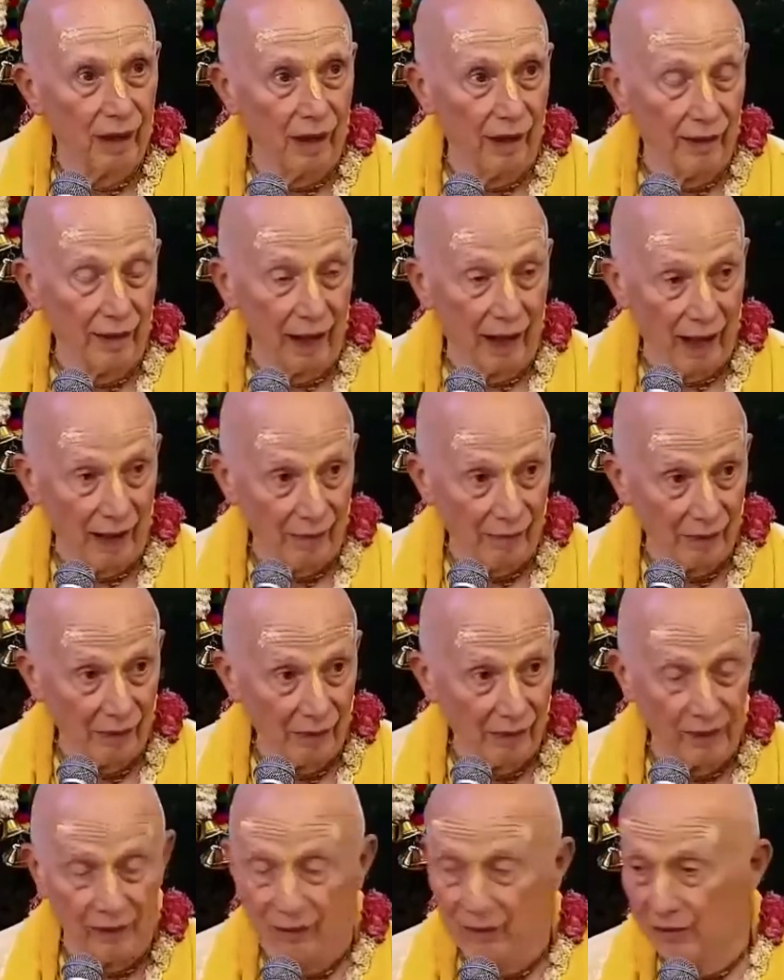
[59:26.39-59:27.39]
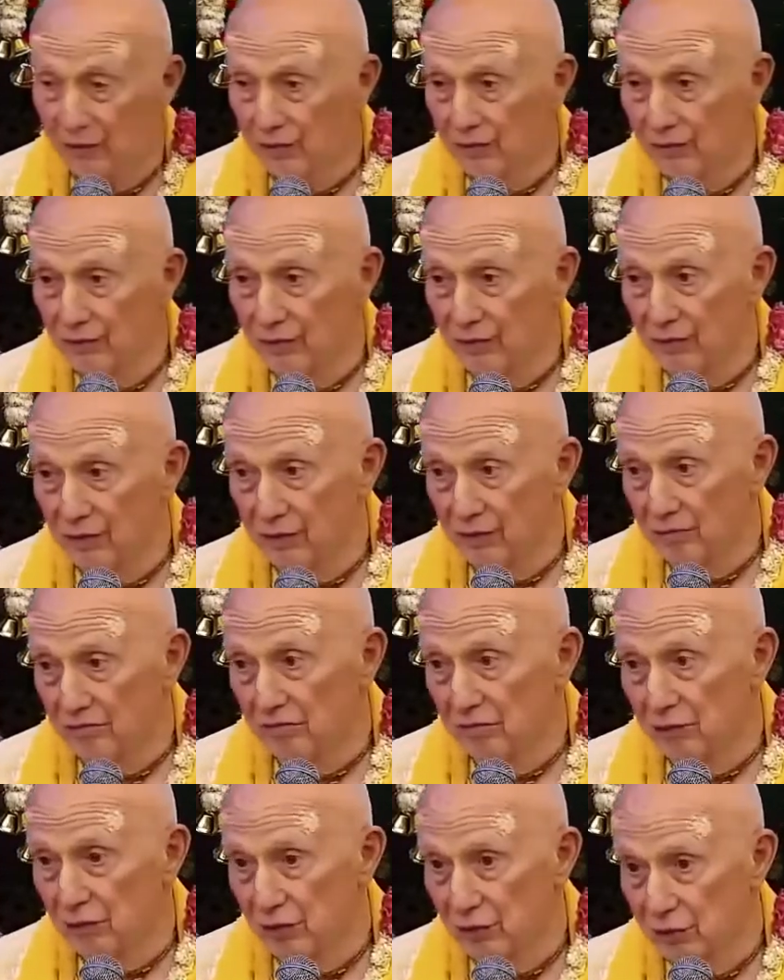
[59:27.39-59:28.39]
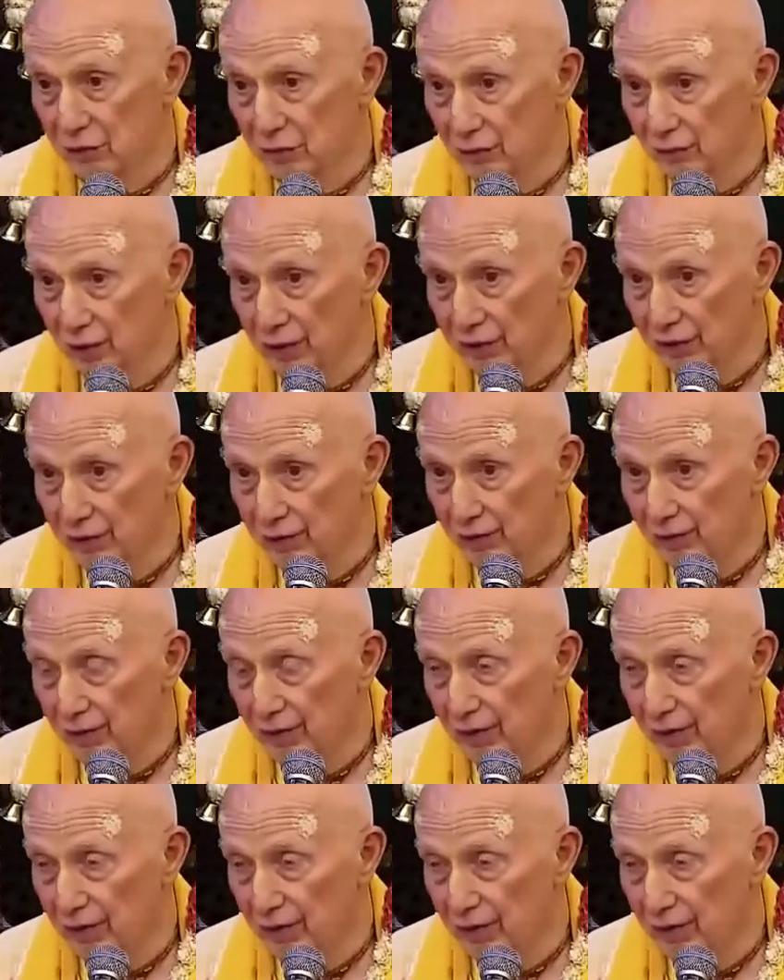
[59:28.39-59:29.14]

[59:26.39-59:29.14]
unhappy because of the situation,